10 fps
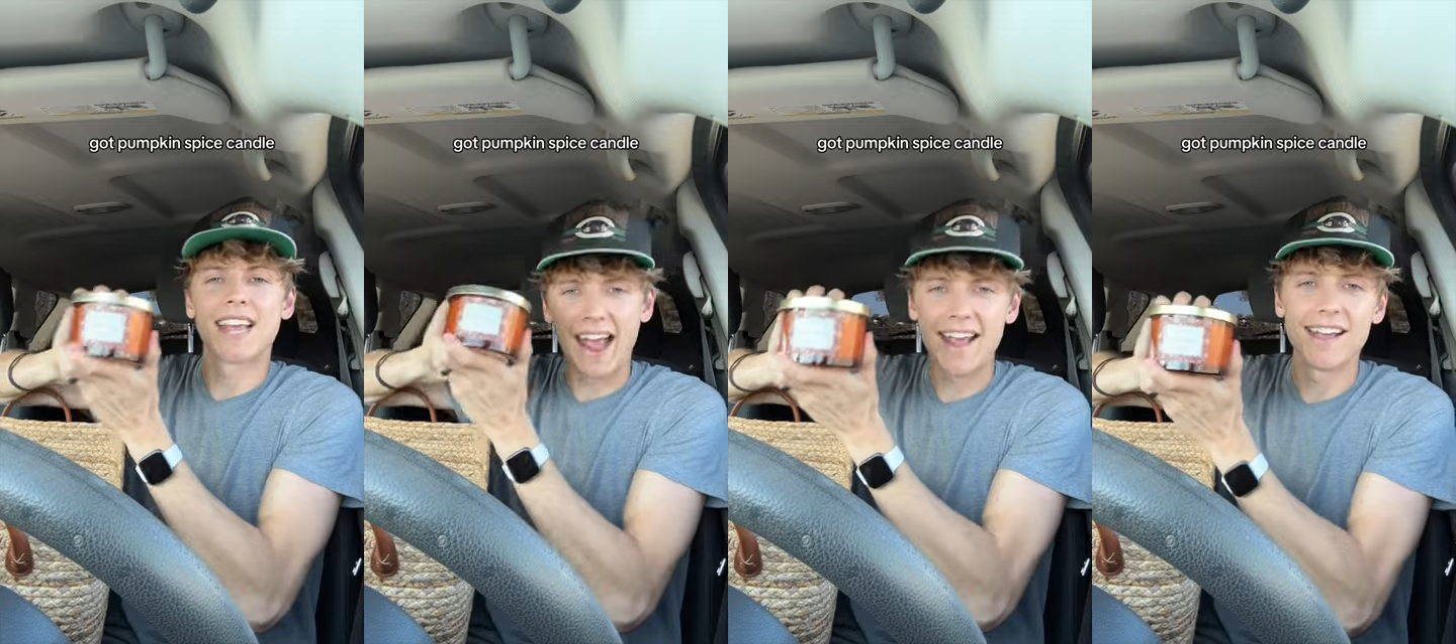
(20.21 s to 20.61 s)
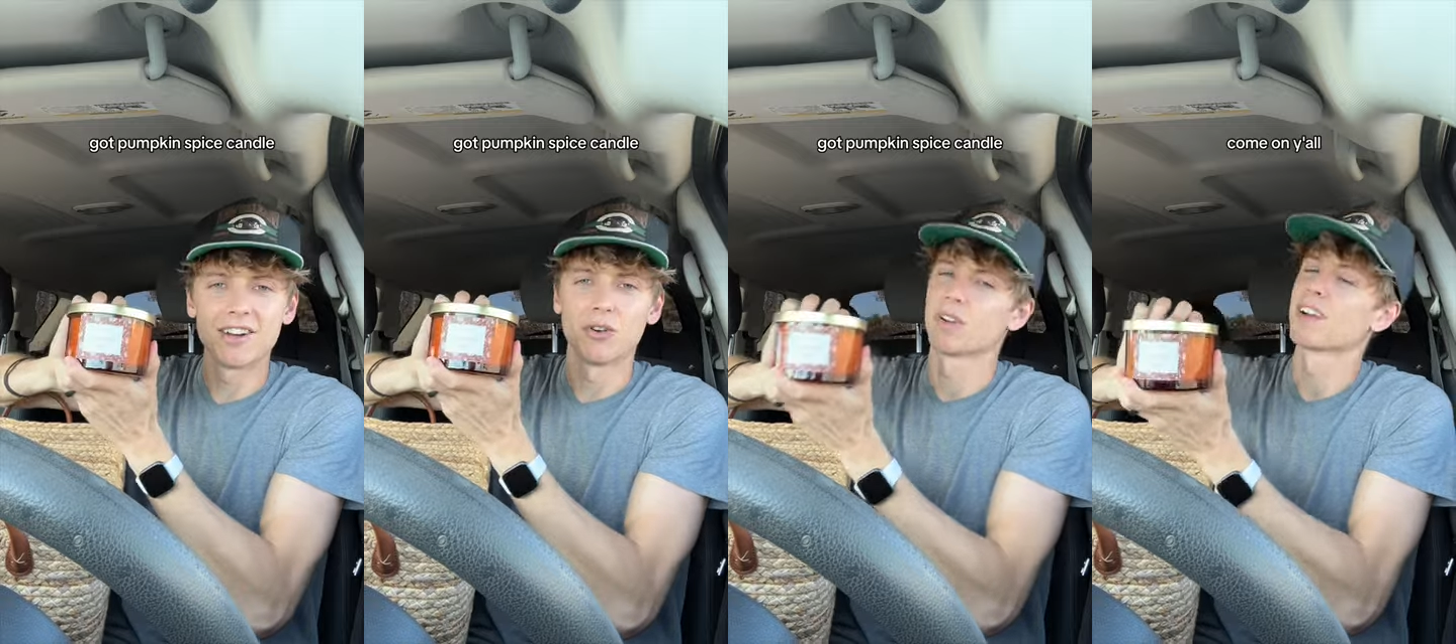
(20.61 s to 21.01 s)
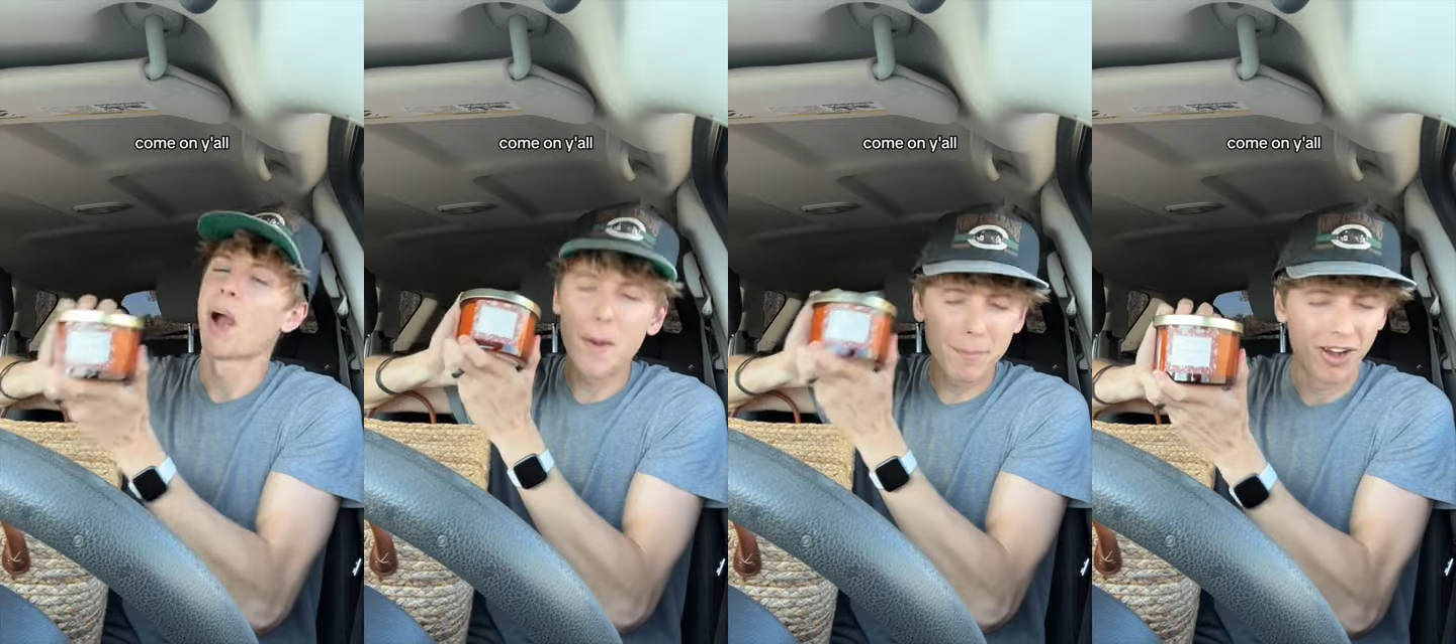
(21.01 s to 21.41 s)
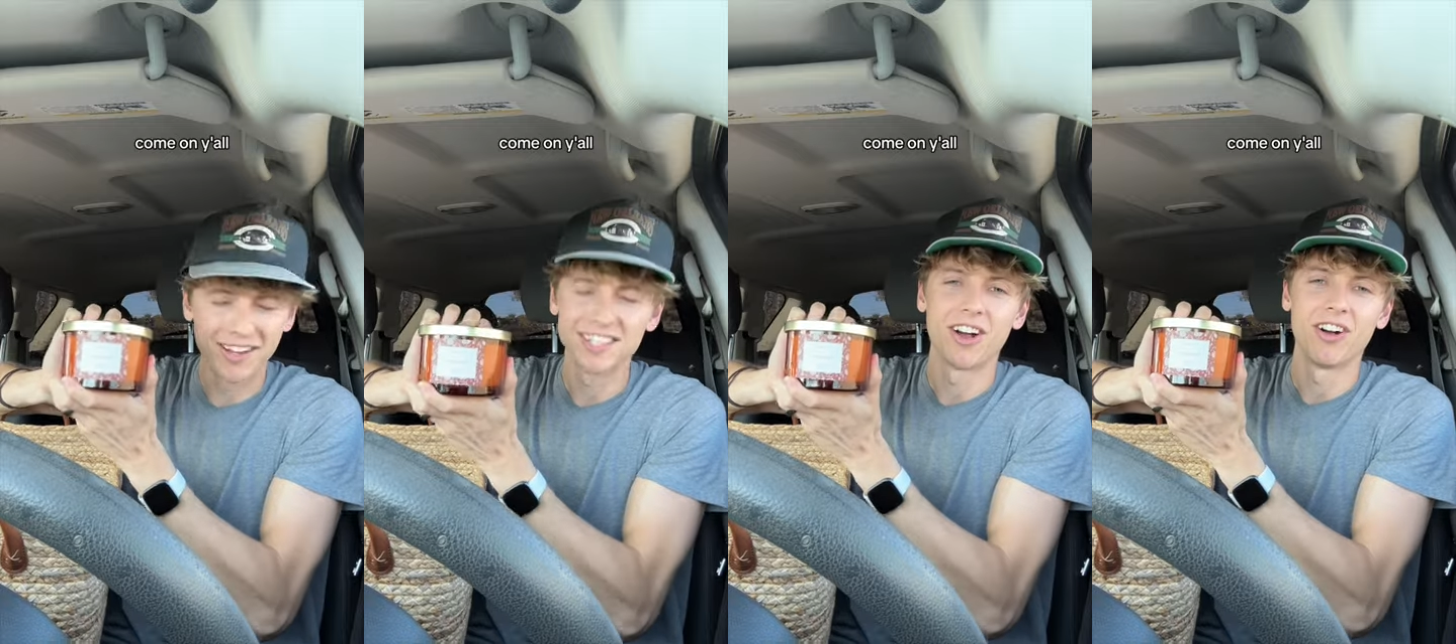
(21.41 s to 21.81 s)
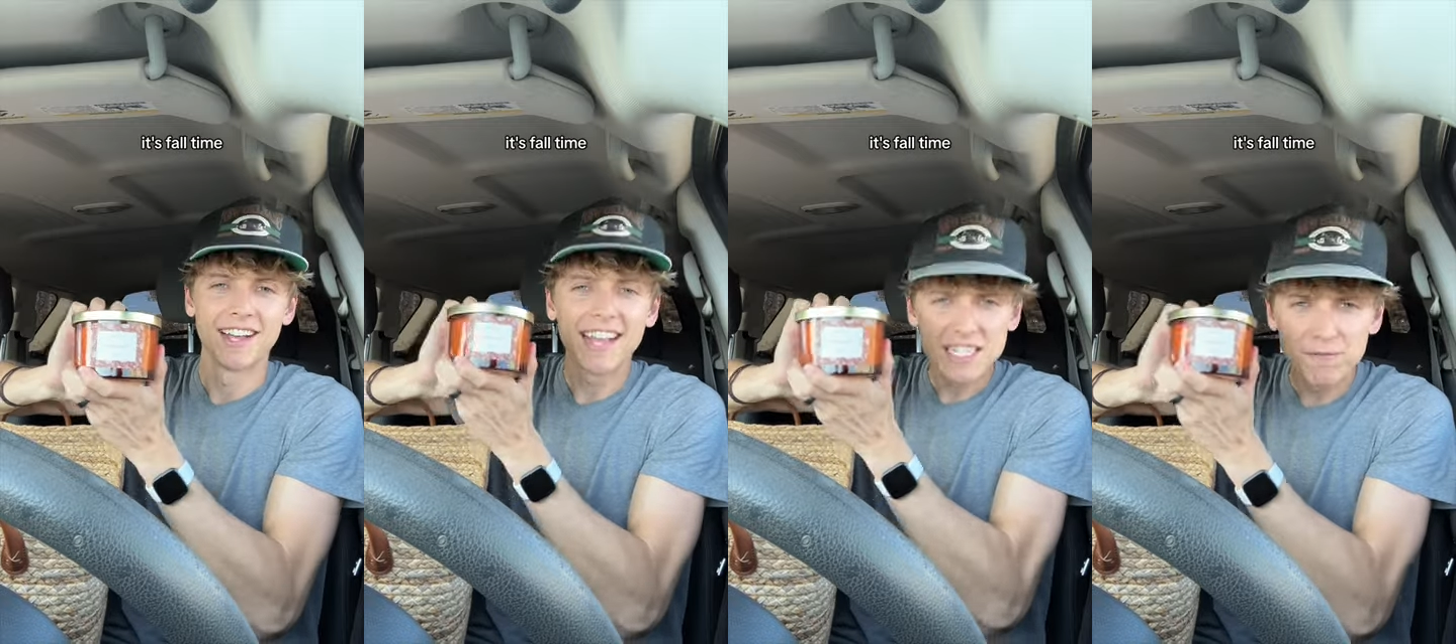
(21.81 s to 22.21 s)
candle. Come on,
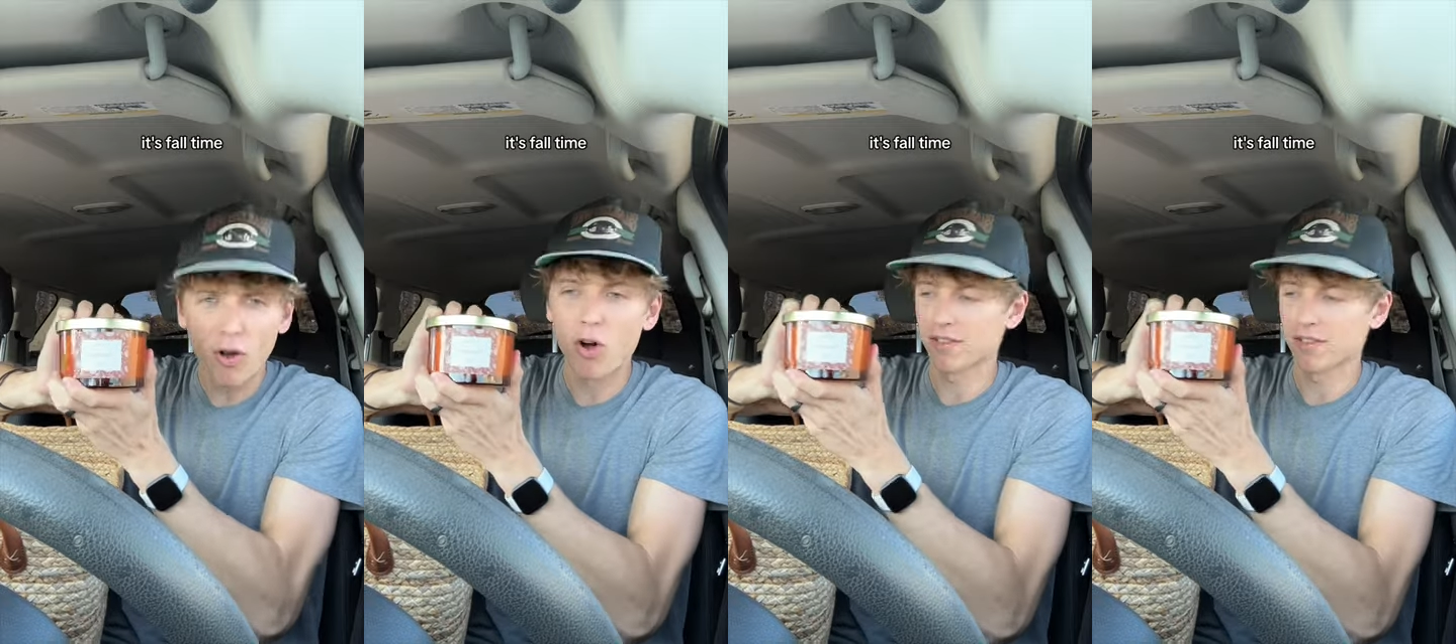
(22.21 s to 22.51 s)
y'all, it's fall